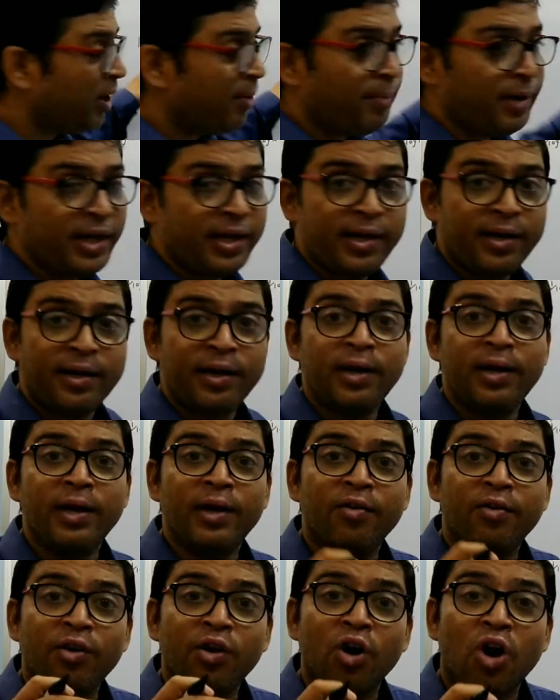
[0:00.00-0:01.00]
This will be
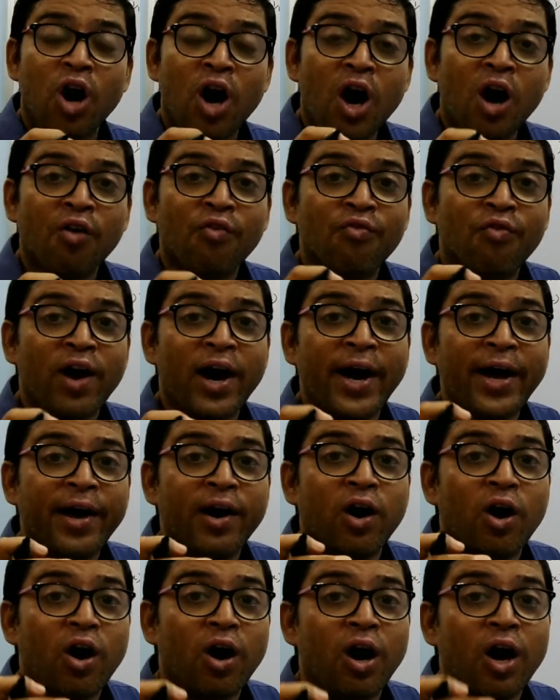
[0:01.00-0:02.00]
log
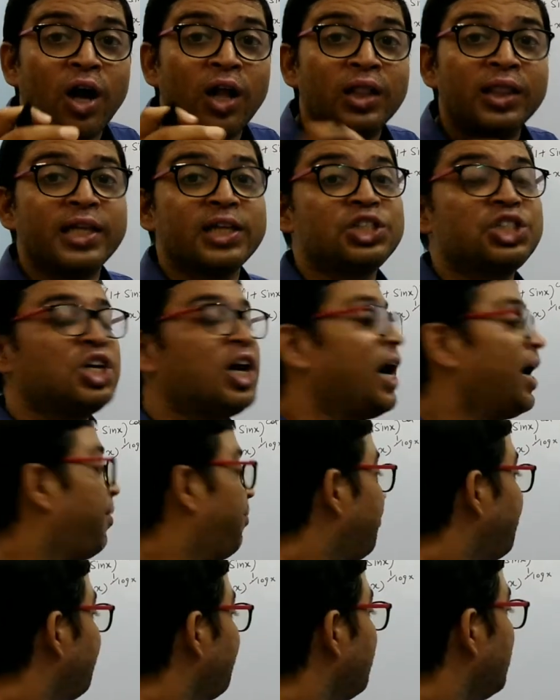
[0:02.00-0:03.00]
y all the
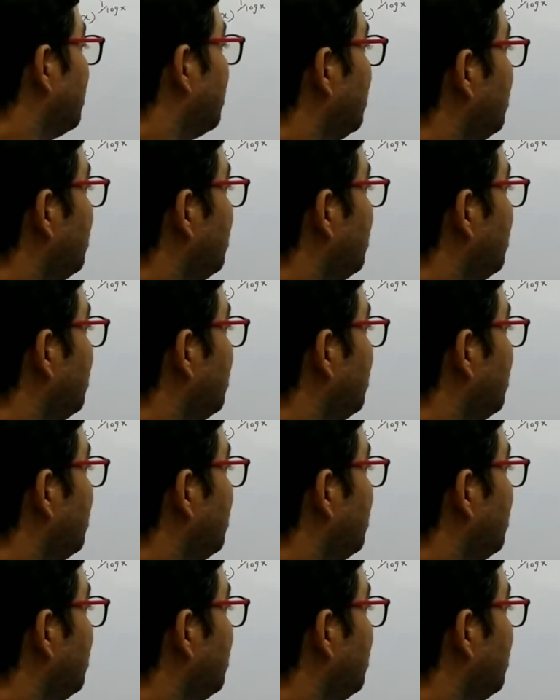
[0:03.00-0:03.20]
time.